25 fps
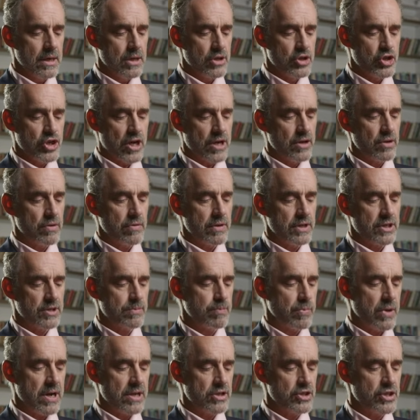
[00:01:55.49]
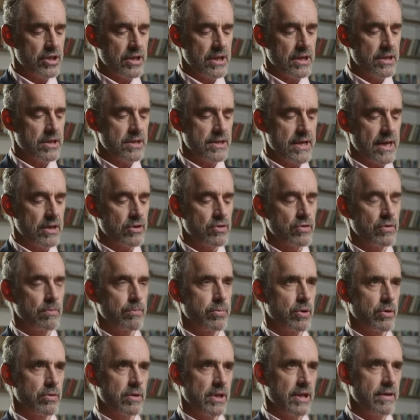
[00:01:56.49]
gender expression, and sexual
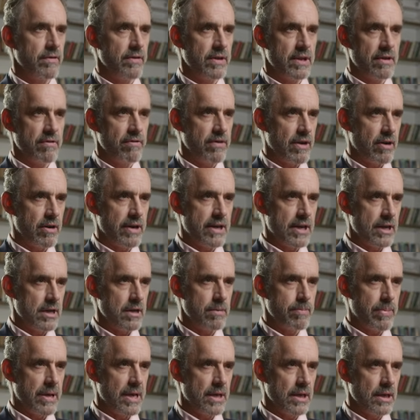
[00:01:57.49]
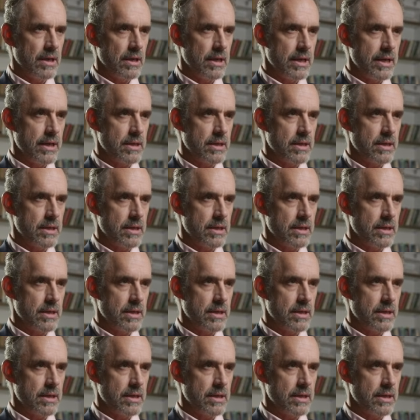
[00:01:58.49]
proclivity vary independently,